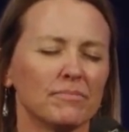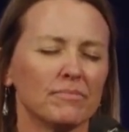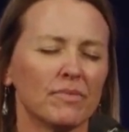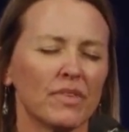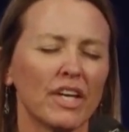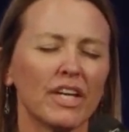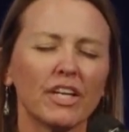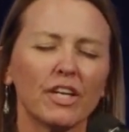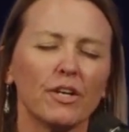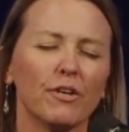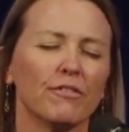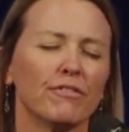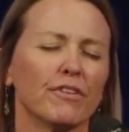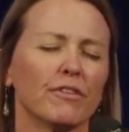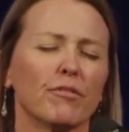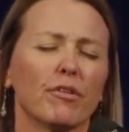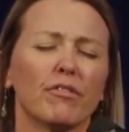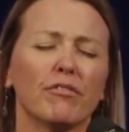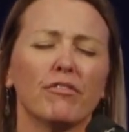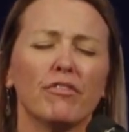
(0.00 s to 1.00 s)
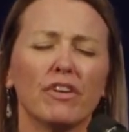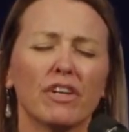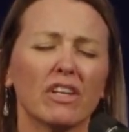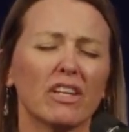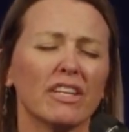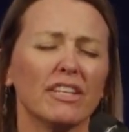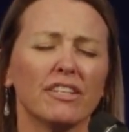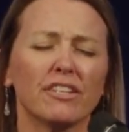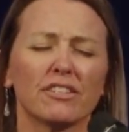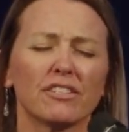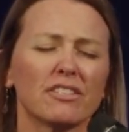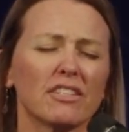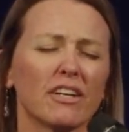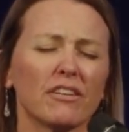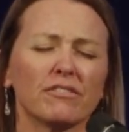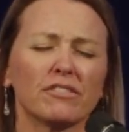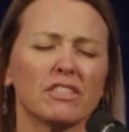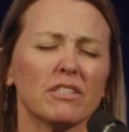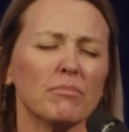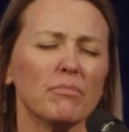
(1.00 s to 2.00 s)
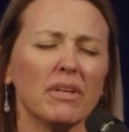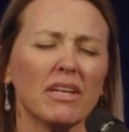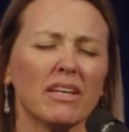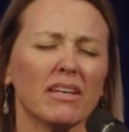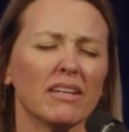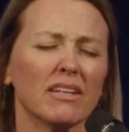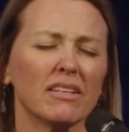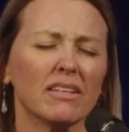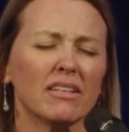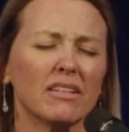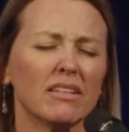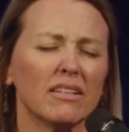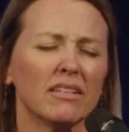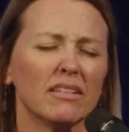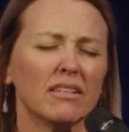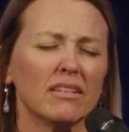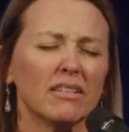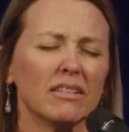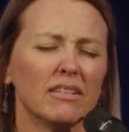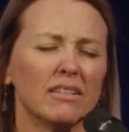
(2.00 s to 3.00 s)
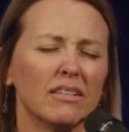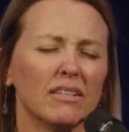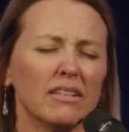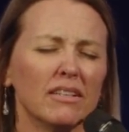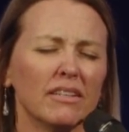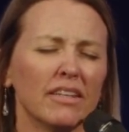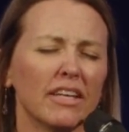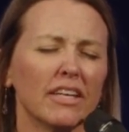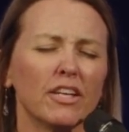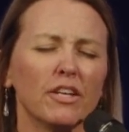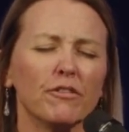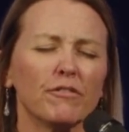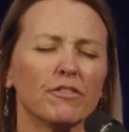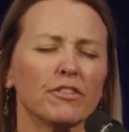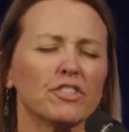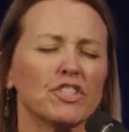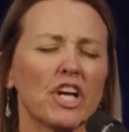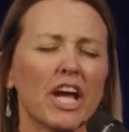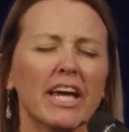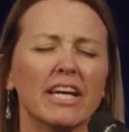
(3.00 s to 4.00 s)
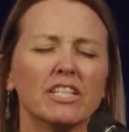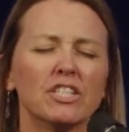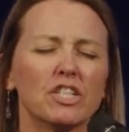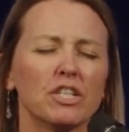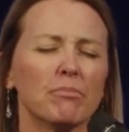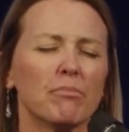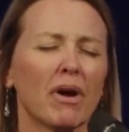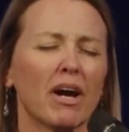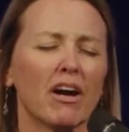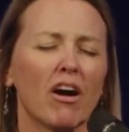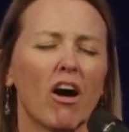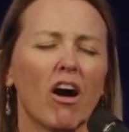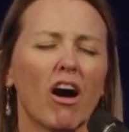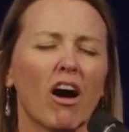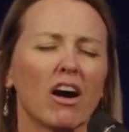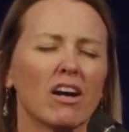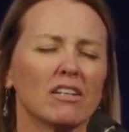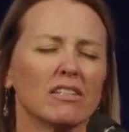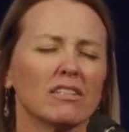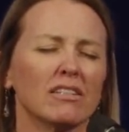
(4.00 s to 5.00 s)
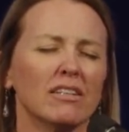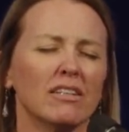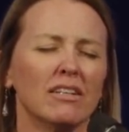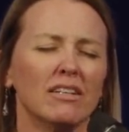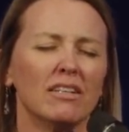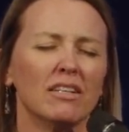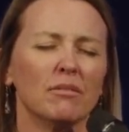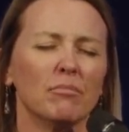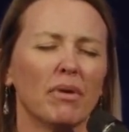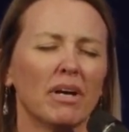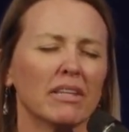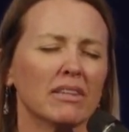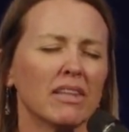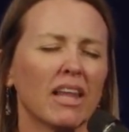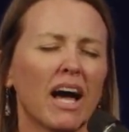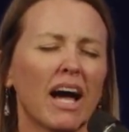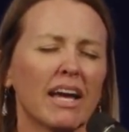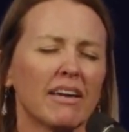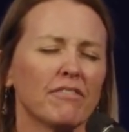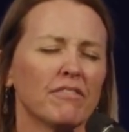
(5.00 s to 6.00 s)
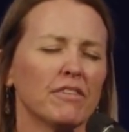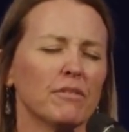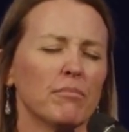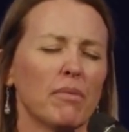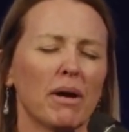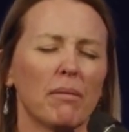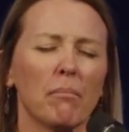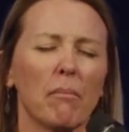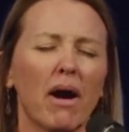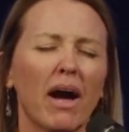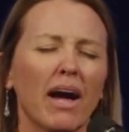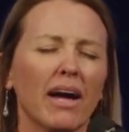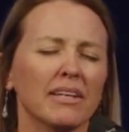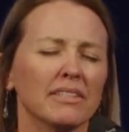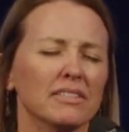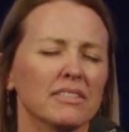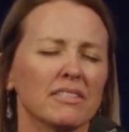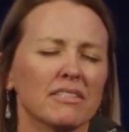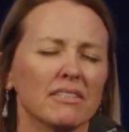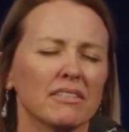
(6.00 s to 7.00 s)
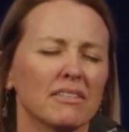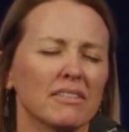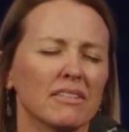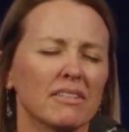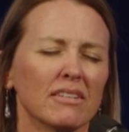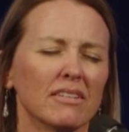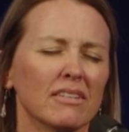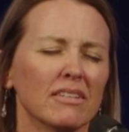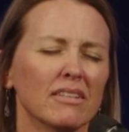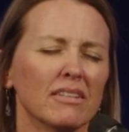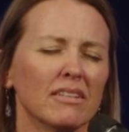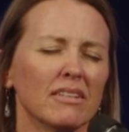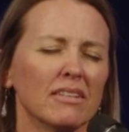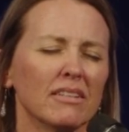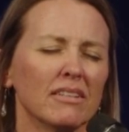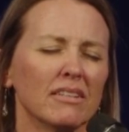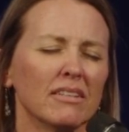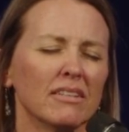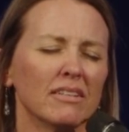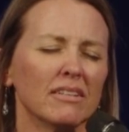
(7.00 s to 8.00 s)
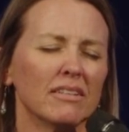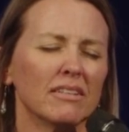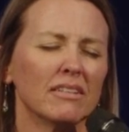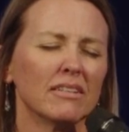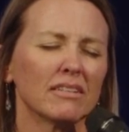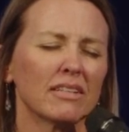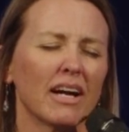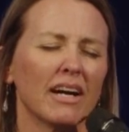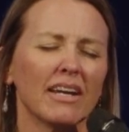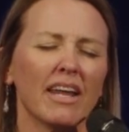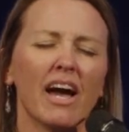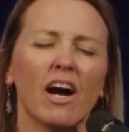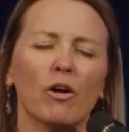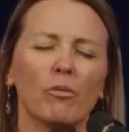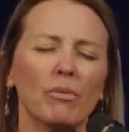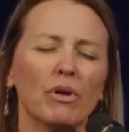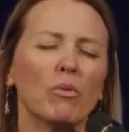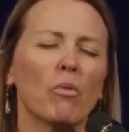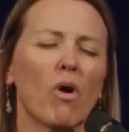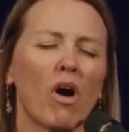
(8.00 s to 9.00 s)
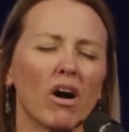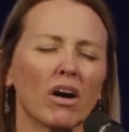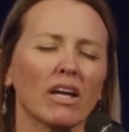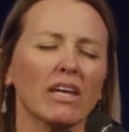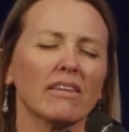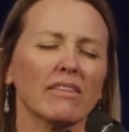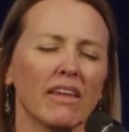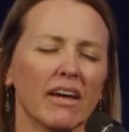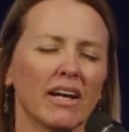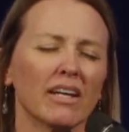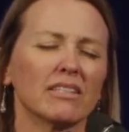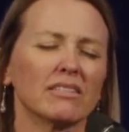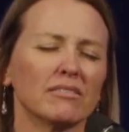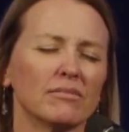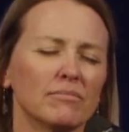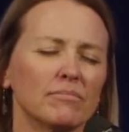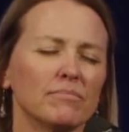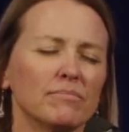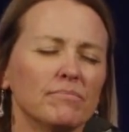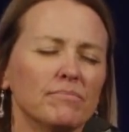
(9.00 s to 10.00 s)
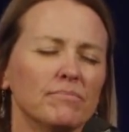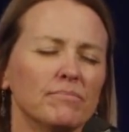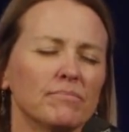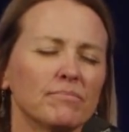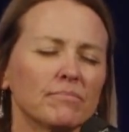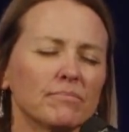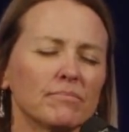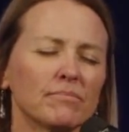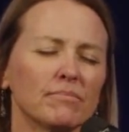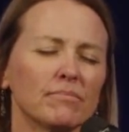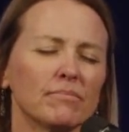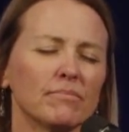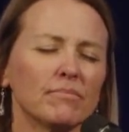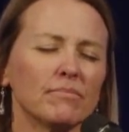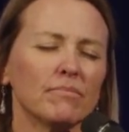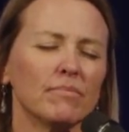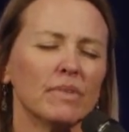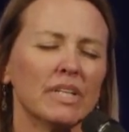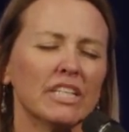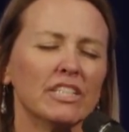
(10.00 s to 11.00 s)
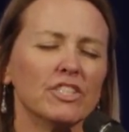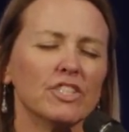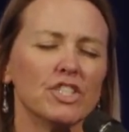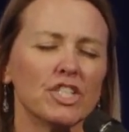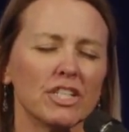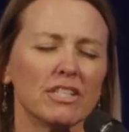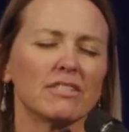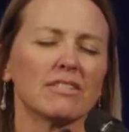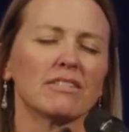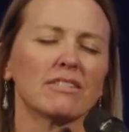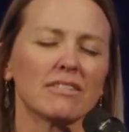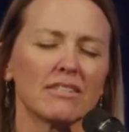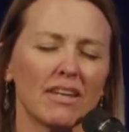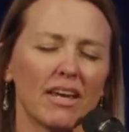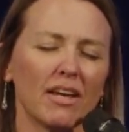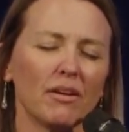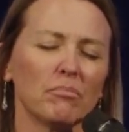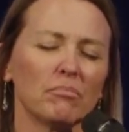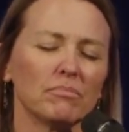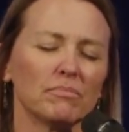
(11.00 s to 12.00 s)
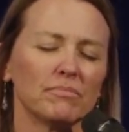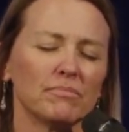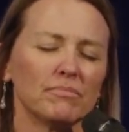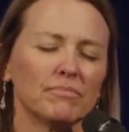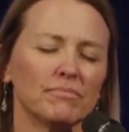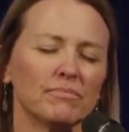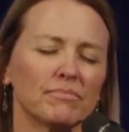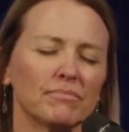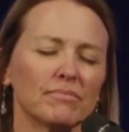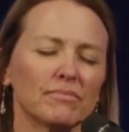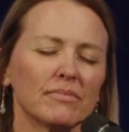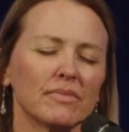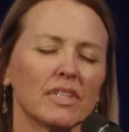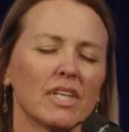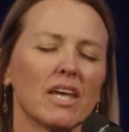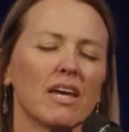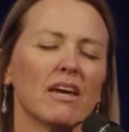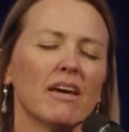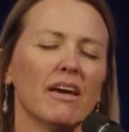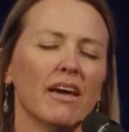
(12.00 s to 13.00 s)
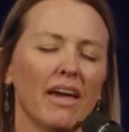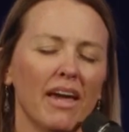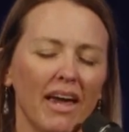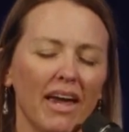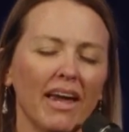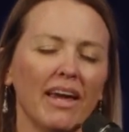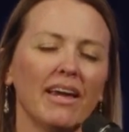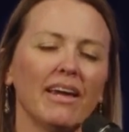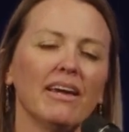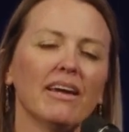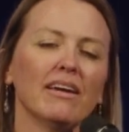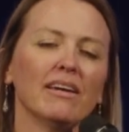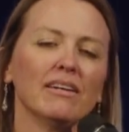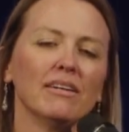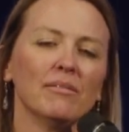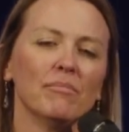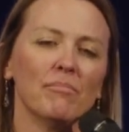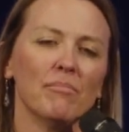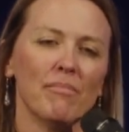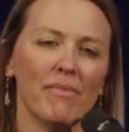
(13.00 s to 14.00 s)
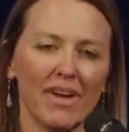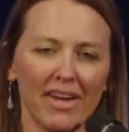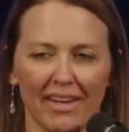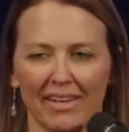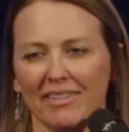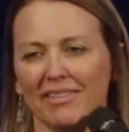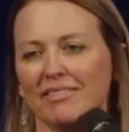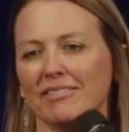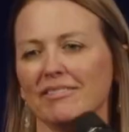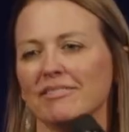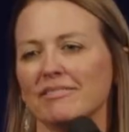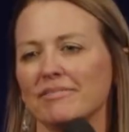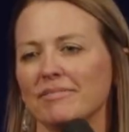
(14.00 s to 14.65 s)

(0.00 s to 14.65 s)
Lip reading: Thank you for revealing yourself to me. Thank you for changing my heart, my life, and my mind. God, help me walk in that. In Jesus' name, amen.